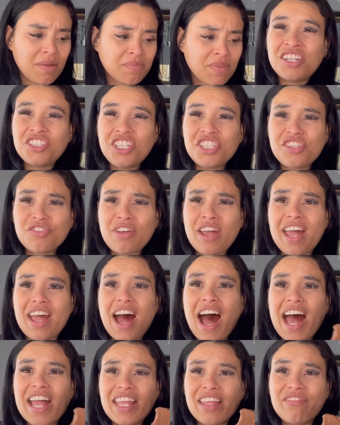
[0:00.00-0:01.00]
She's okay.
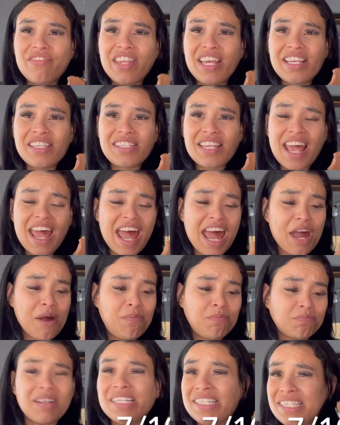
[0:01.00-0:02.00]
I give this
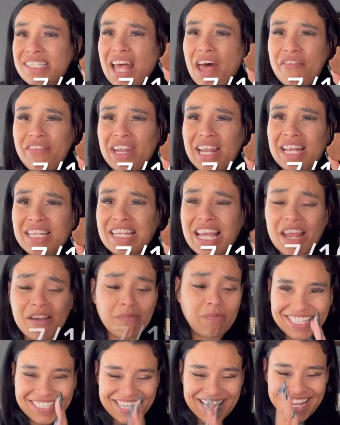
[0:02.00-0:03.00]
a 7 out of 10.
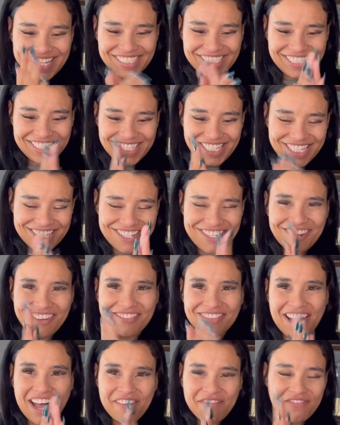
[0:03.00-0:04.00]
Next is the
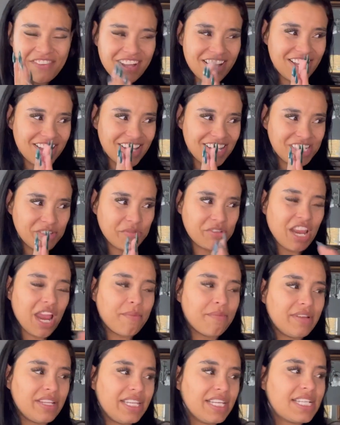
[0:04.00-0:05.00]
truffles, which I'm
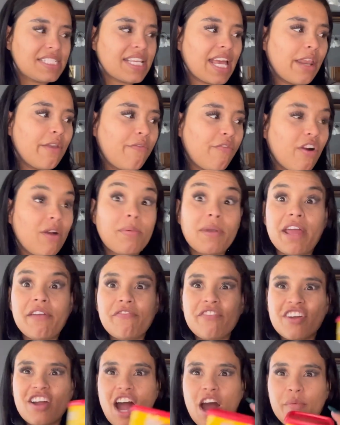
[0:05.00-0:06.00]
really excited for, but I
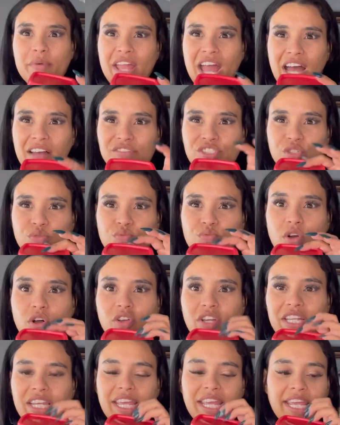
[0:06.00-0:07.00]
forgot we have to roll
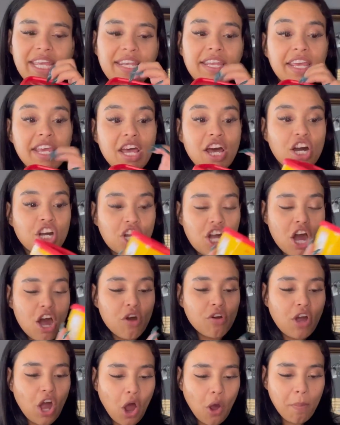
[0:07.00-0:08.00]
it in
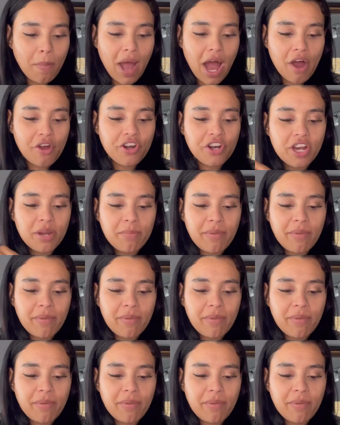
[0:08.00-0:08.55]
cocoa powder.